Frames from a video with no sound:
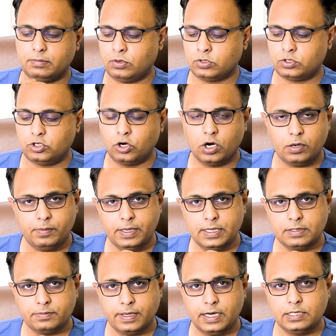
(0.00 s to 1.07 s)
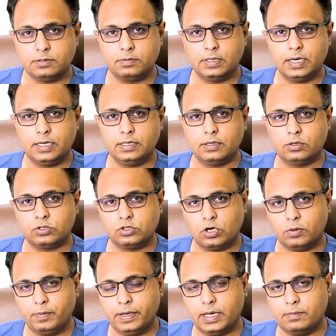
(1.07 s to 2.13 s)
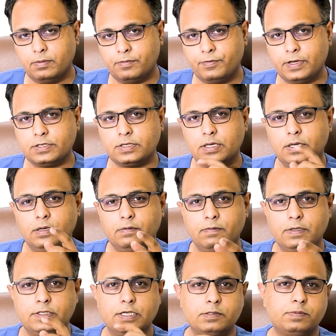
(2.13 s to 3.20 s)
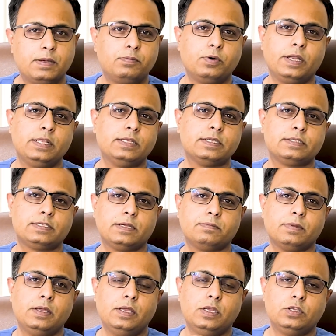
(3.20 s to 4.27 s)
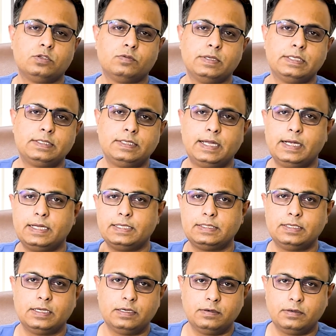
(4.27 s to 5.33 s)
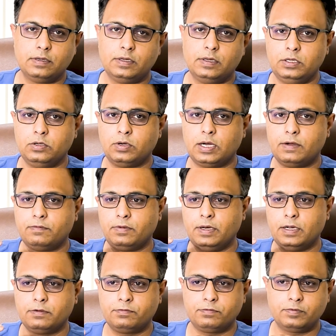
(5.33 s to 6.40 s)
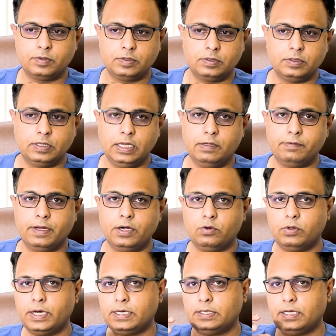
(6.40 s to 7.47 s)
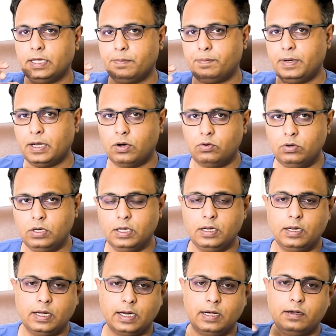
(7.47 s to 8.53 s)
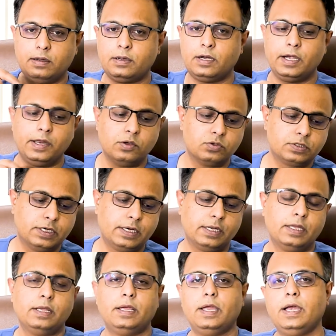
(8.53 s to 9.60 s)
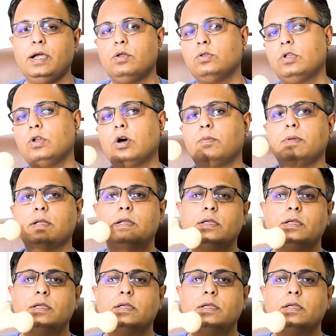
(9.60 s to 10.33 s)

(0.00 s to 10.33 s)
osteotomy is manageable, and the osteotomy can be fixed with just by putting this stem. So once that is done, you have enough leeway to get the hip down and reduce it into the normal